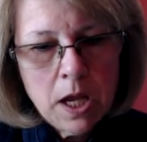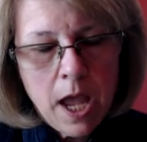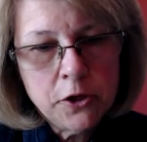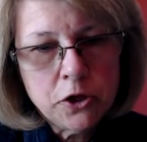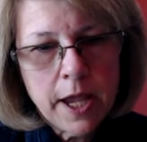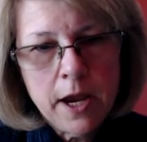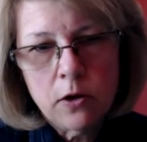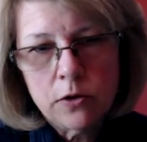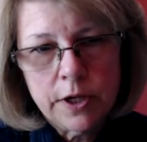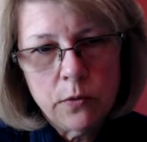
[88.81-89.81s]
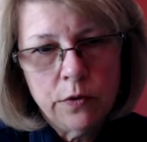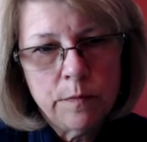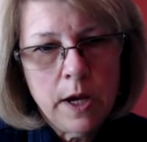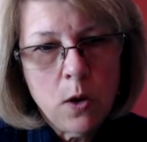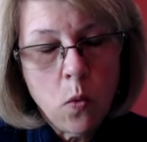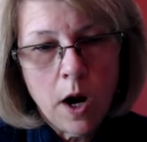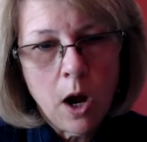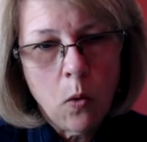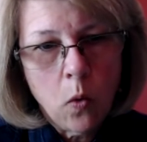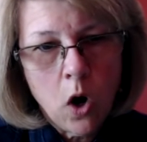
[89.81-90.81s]
educators sit with me
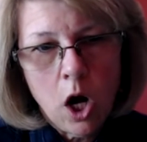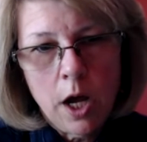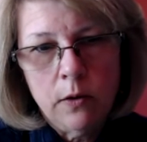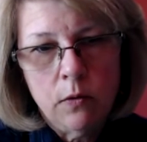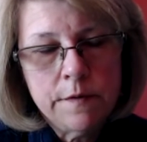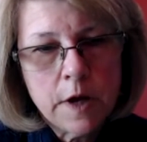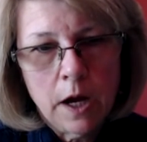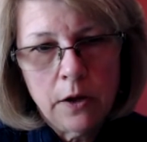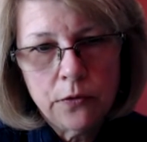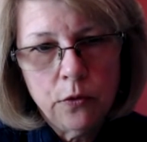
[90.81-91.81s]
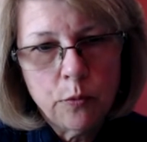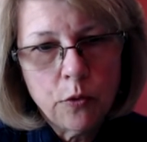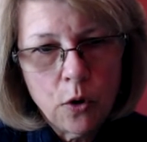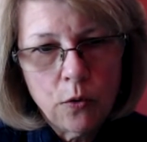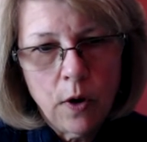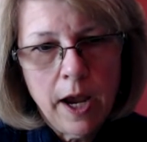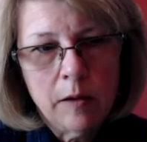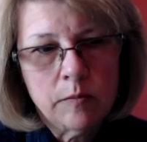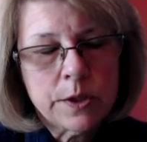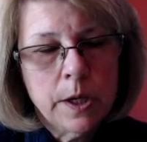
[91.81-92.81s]
one-on-one, and we've gone through
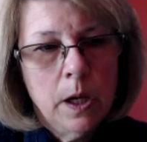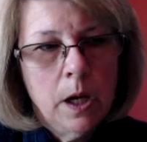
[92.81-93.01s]
programs.